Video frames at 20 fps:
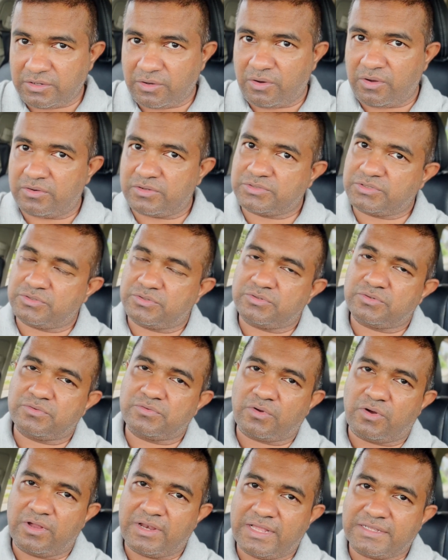also
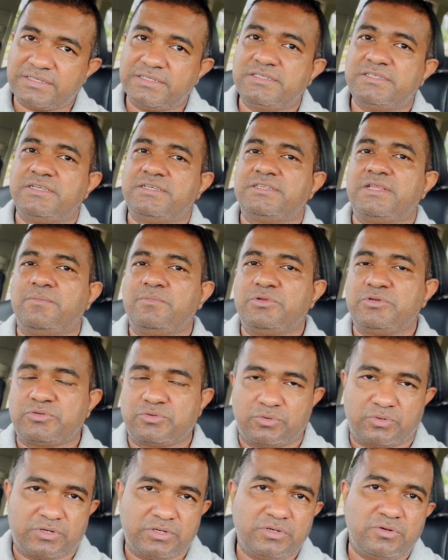called as a JWT
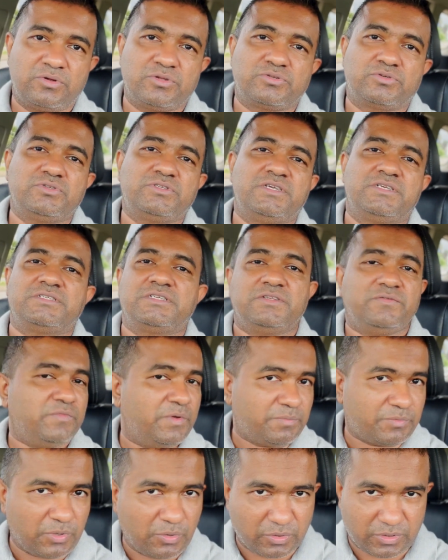token, also JSON
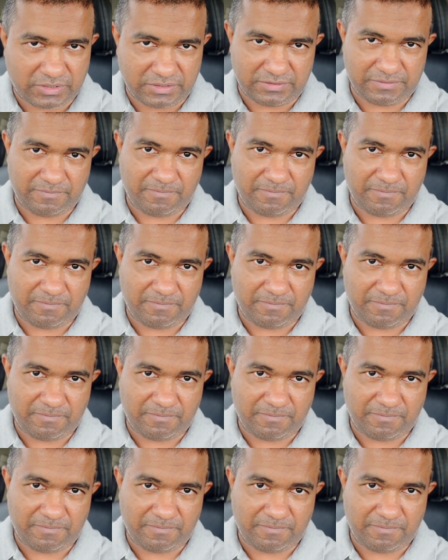Web Token.